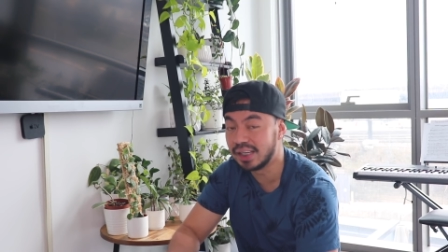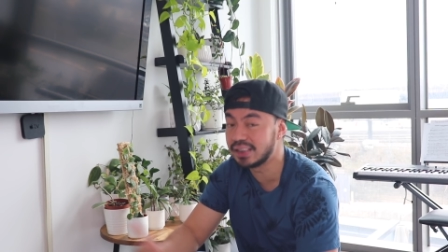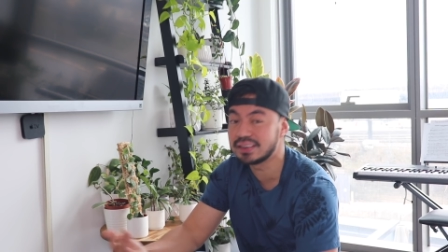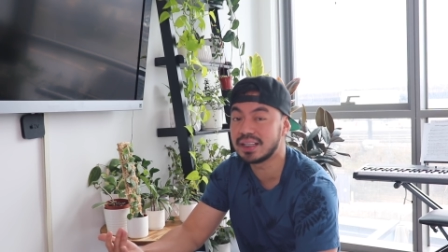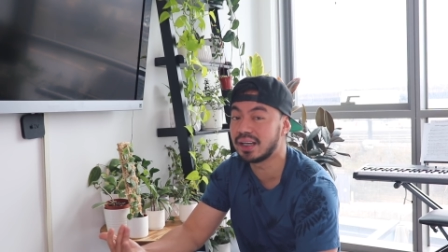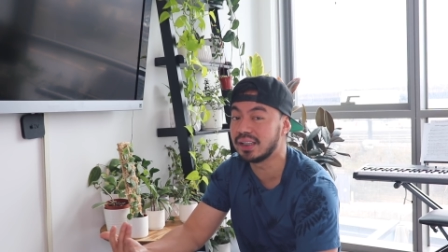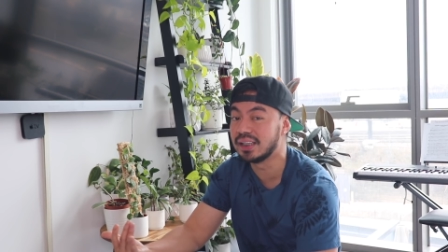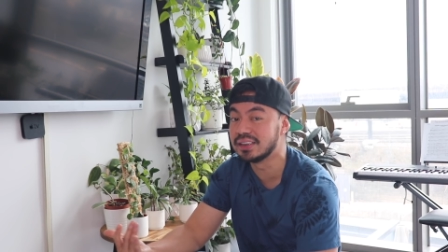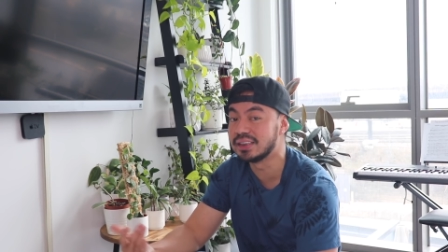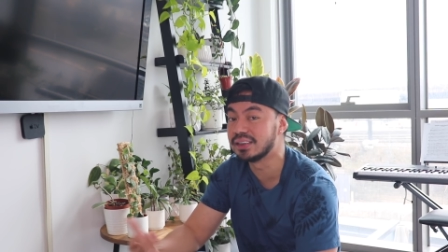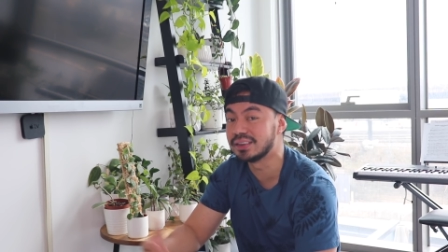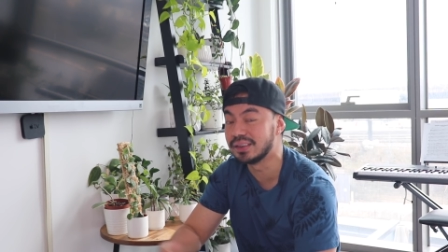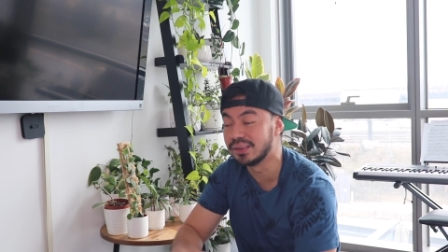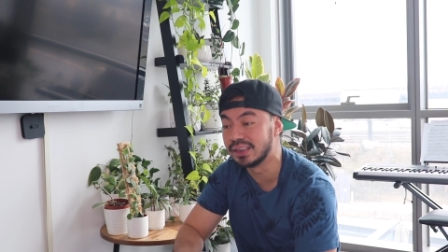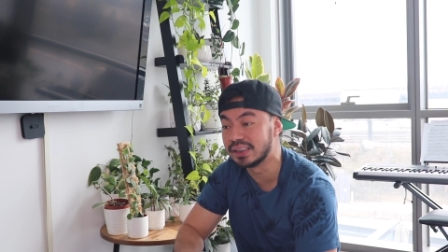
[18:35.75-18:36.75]
it is not easy
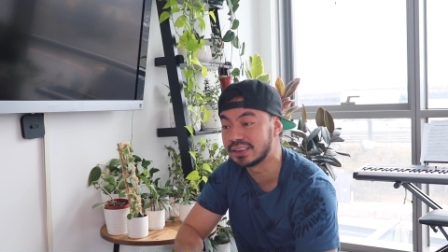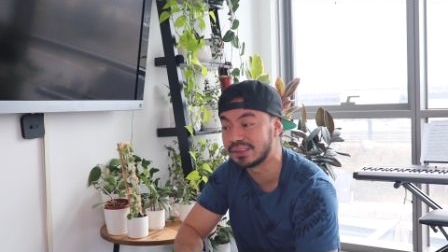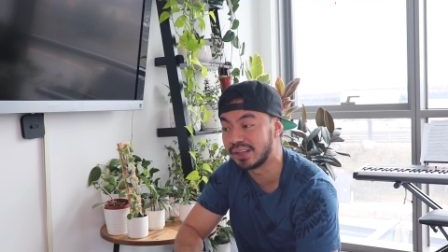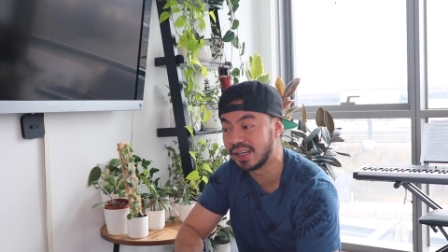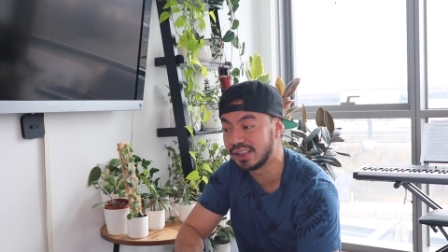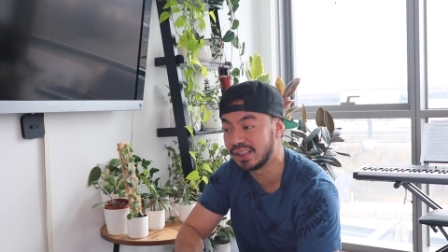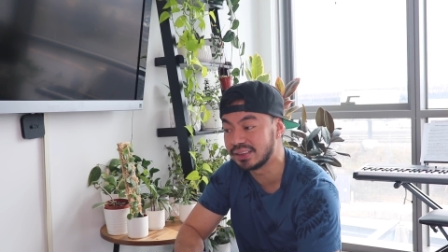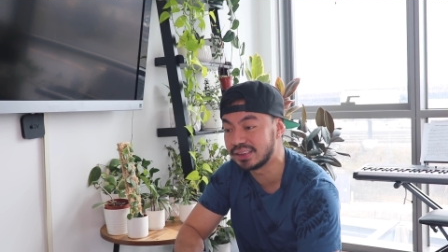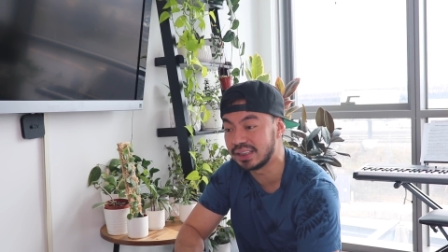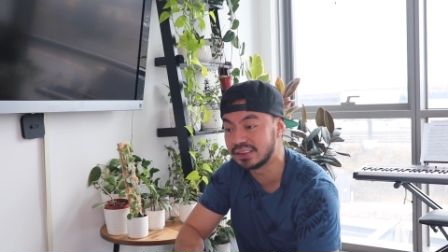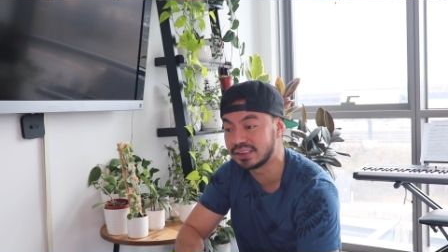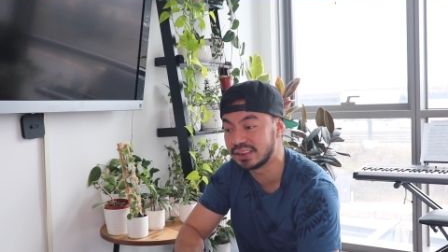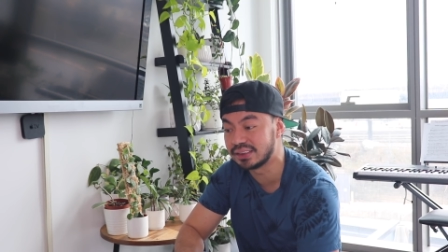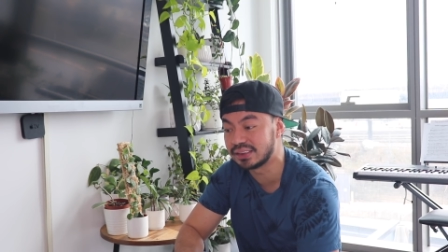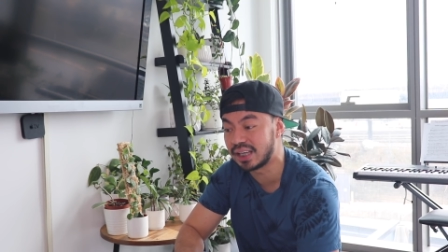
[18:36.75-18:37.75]
to do this, right? It's,
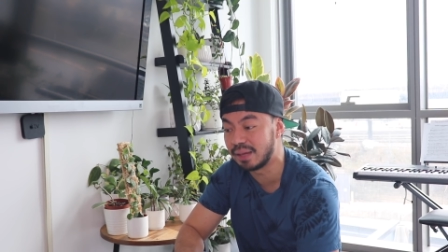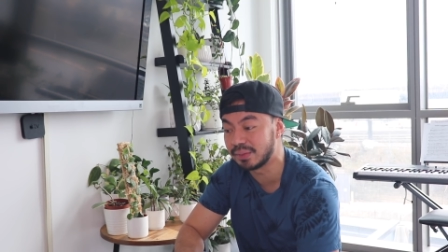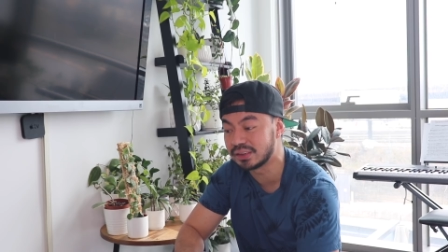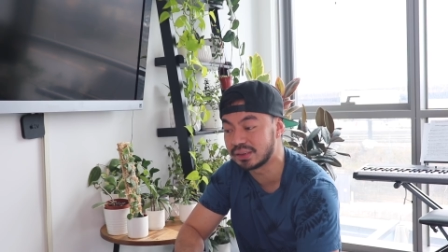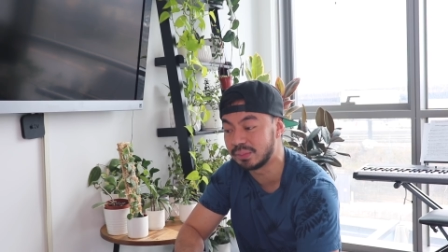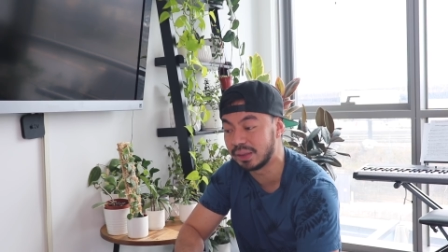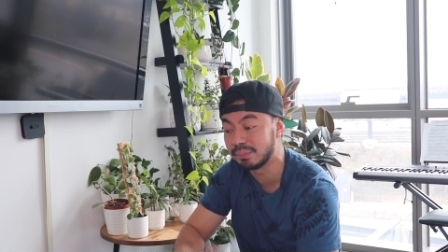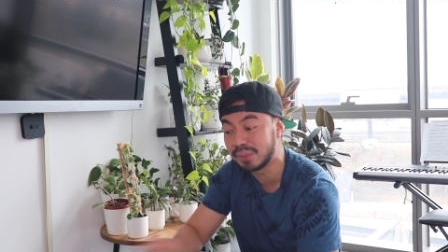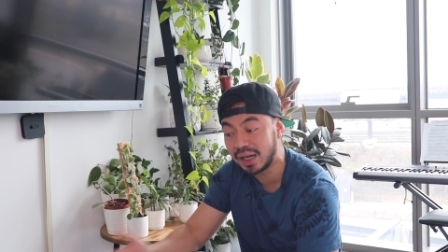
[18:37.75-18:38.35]
it's, it's time consuming.